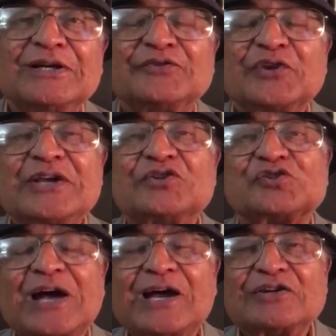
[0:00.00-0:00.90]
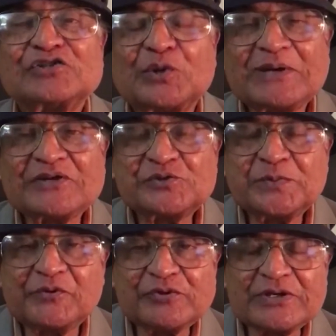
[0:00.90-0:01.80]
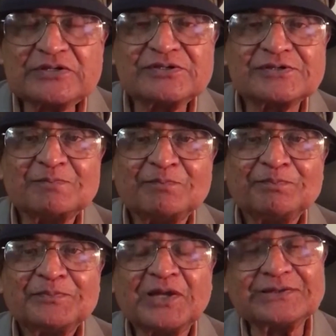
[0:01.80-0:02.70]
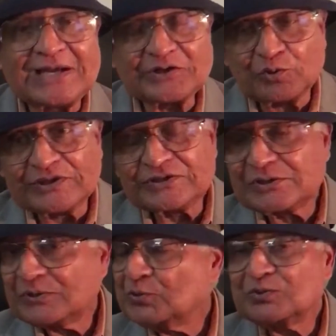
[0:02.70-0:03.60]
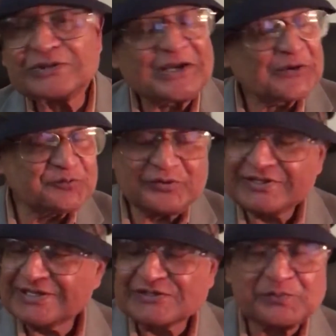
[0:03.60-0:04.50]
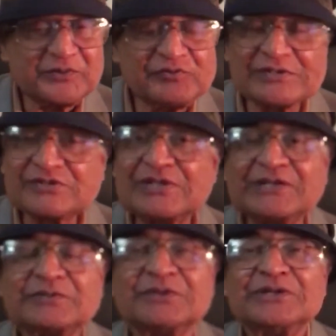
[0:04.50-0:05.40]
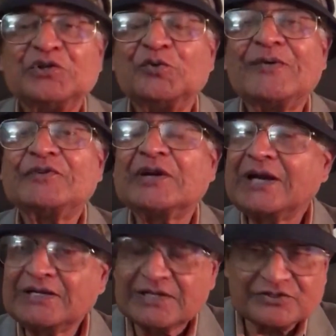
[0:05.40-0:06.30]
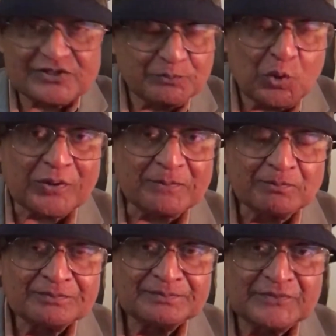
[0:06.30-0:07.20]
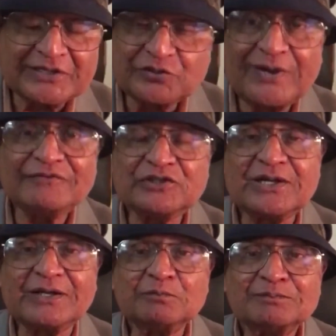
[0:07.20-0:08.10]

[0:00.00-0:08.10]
the science of experience, and that will include every experience that you have ever had and some more that you haven't had.